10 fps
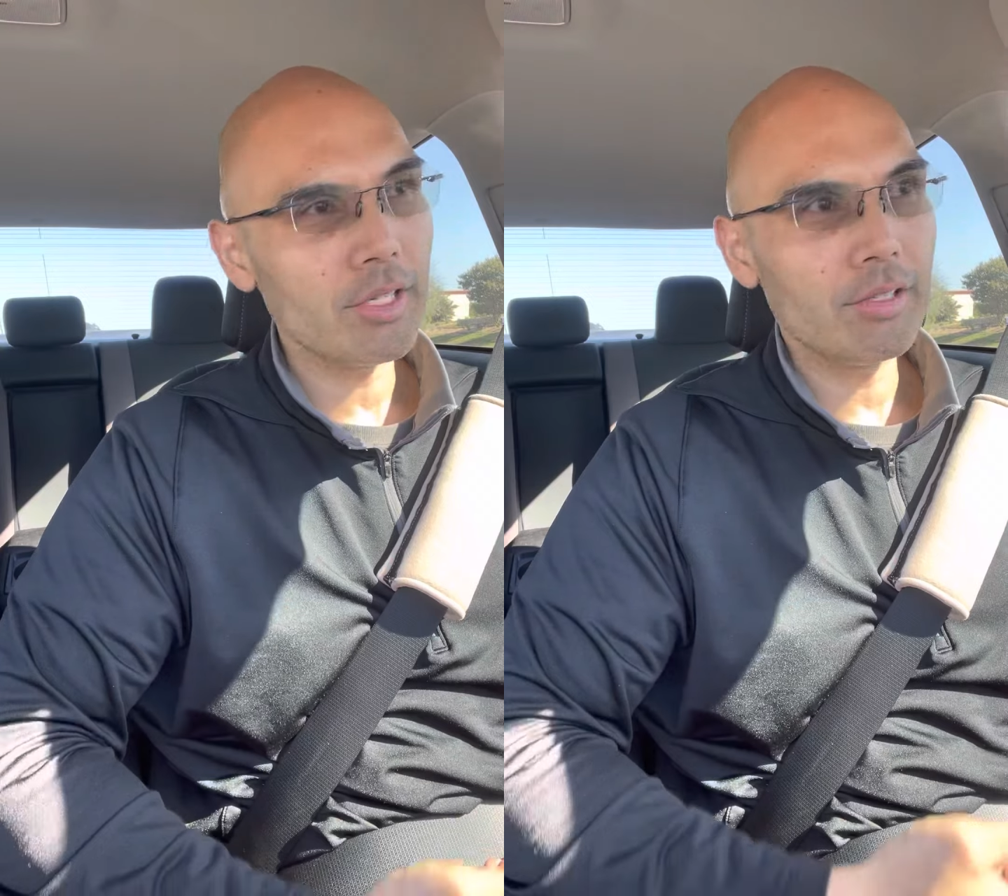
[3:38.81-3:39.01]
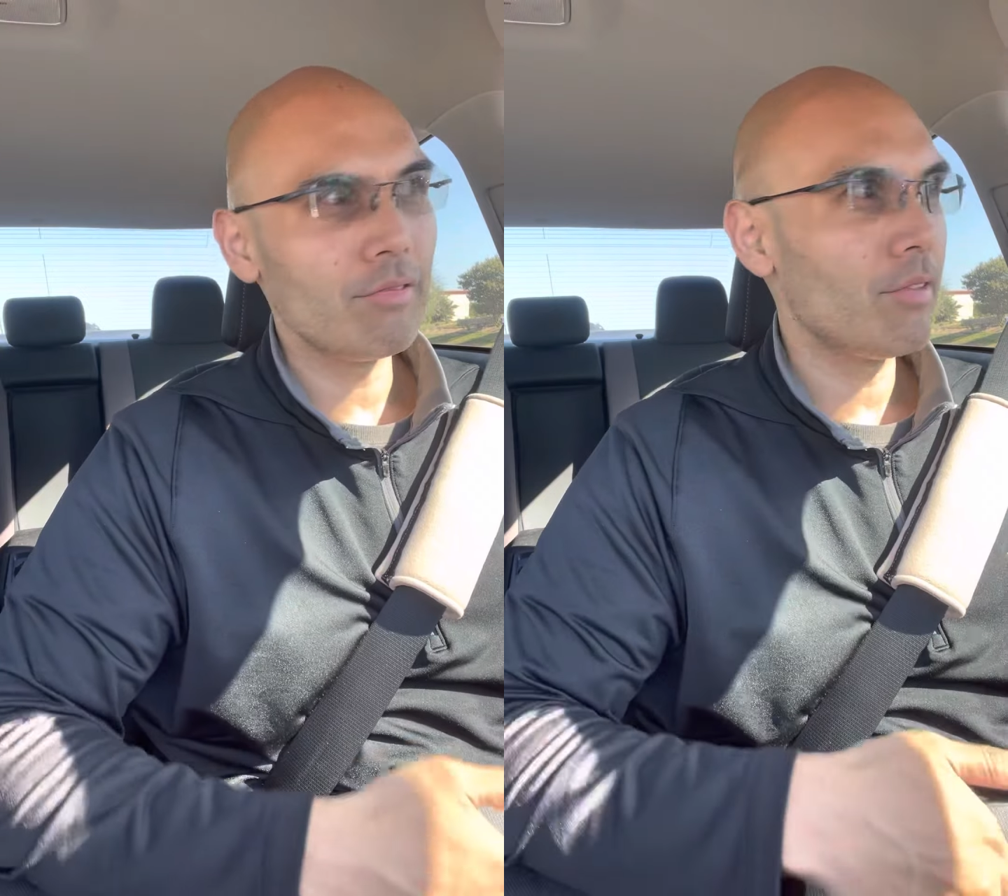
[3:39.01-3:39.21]

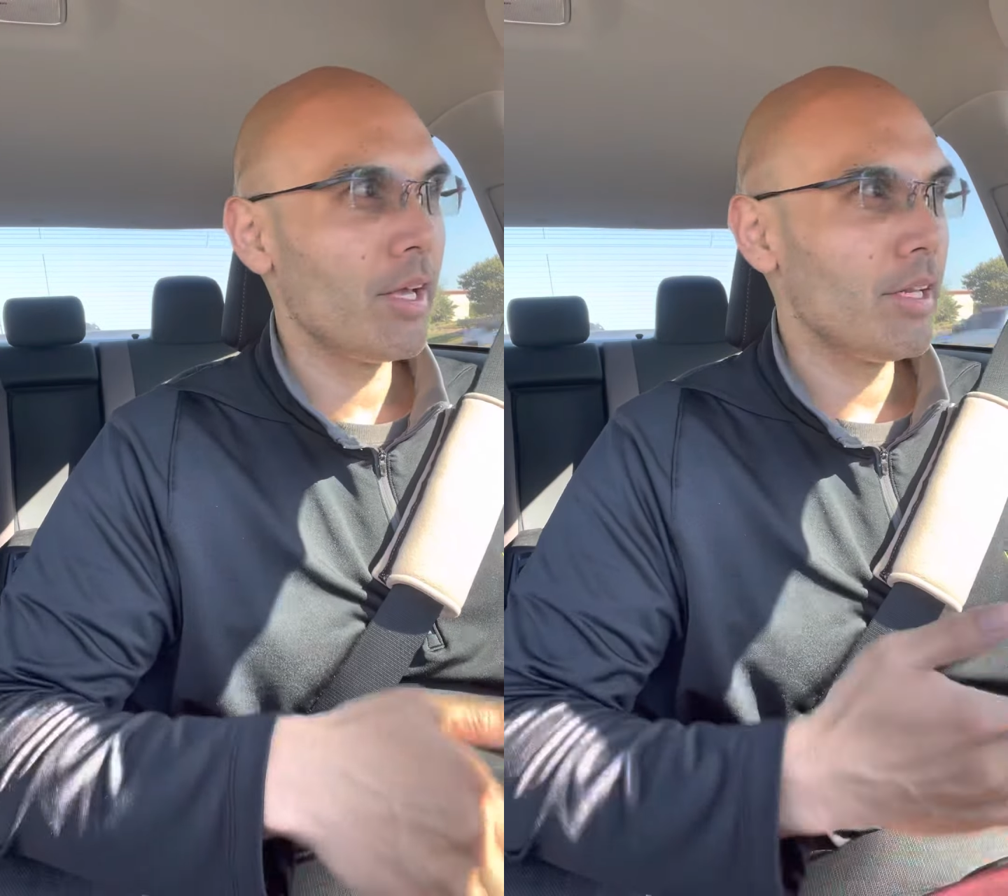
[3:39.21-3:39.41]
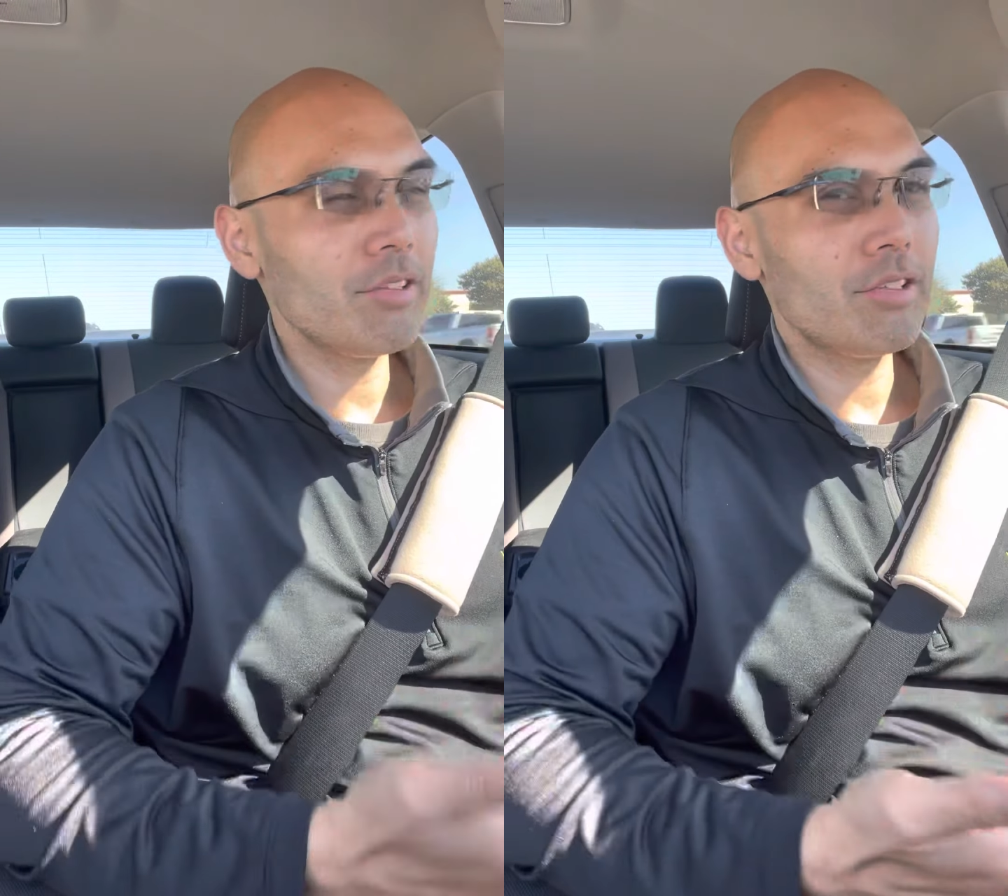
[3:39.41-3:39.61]
and
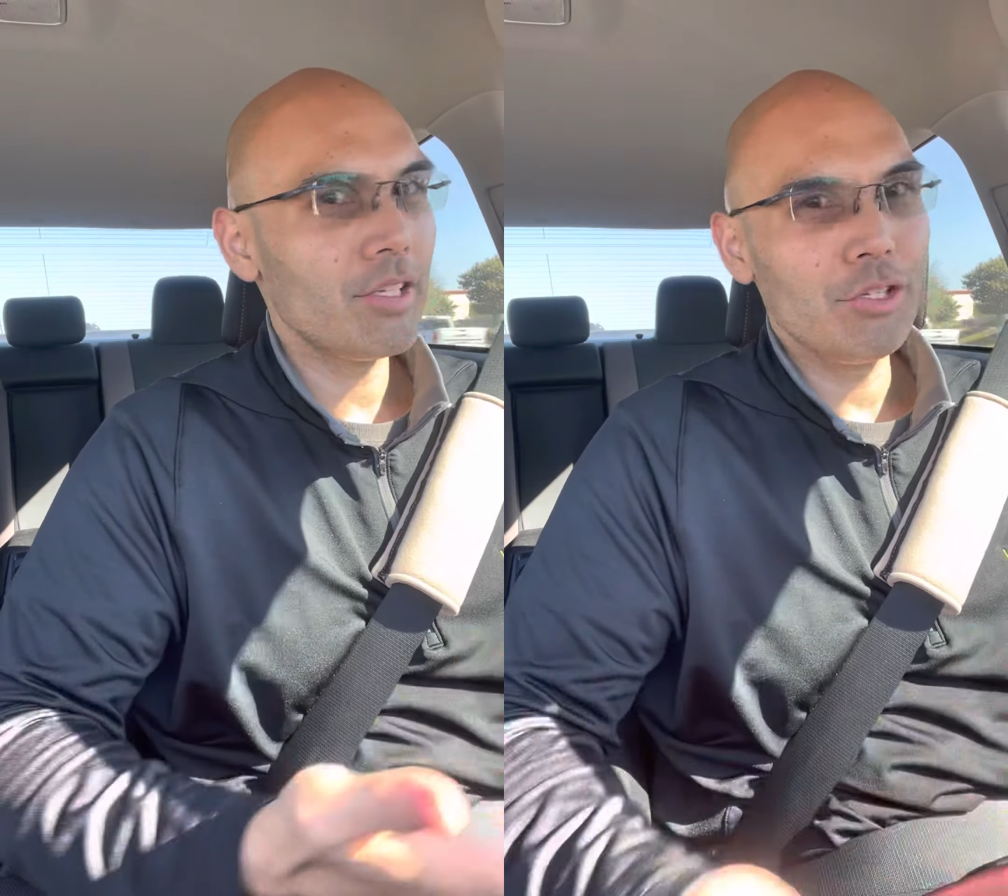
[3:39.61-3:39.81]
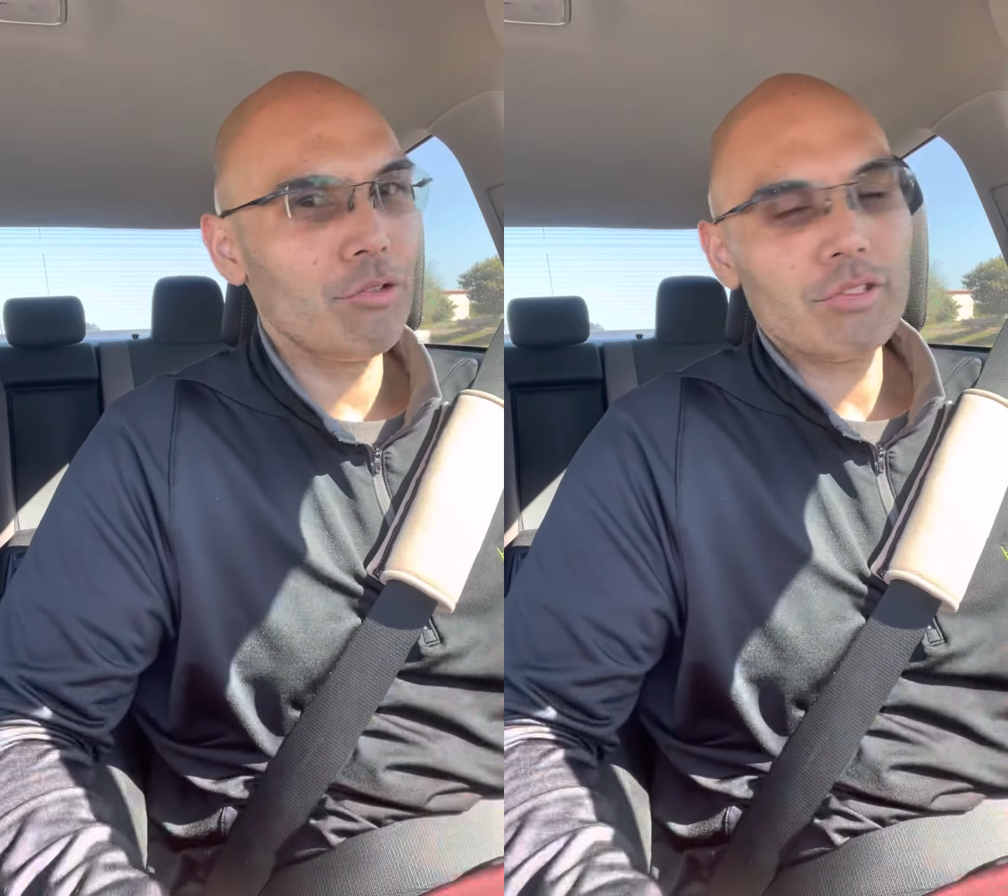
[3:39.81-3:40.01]
they need to see
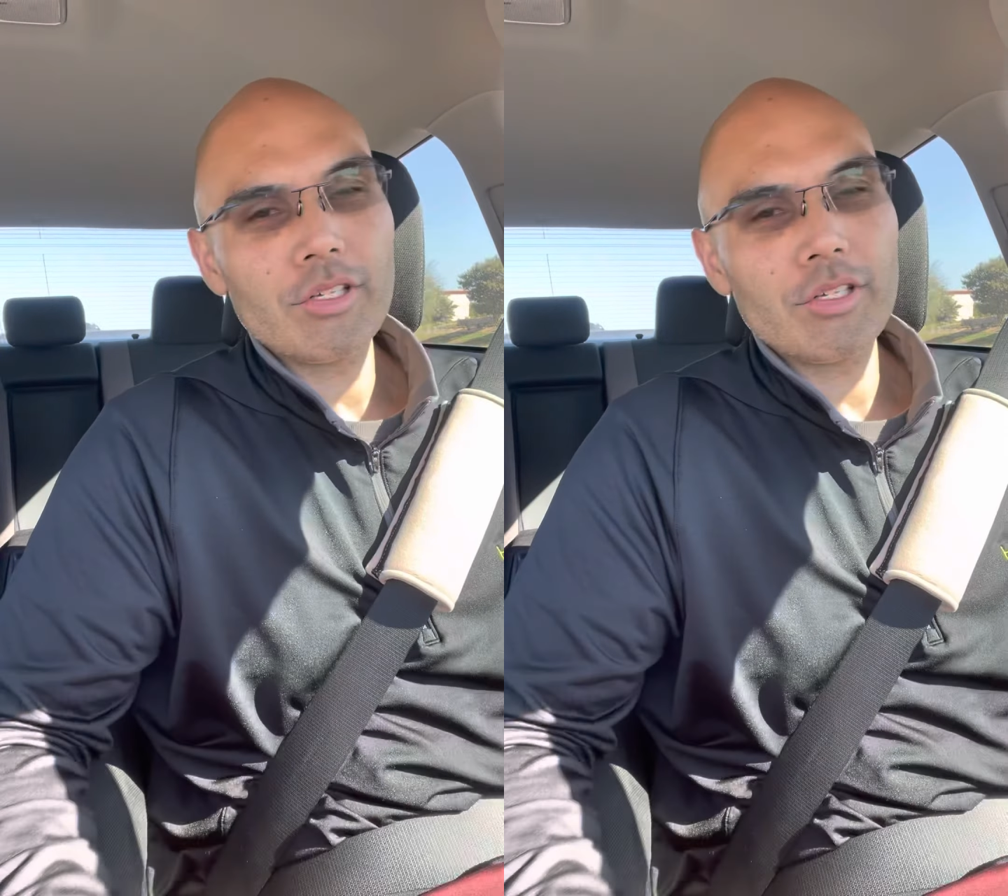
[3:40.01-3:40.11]
a US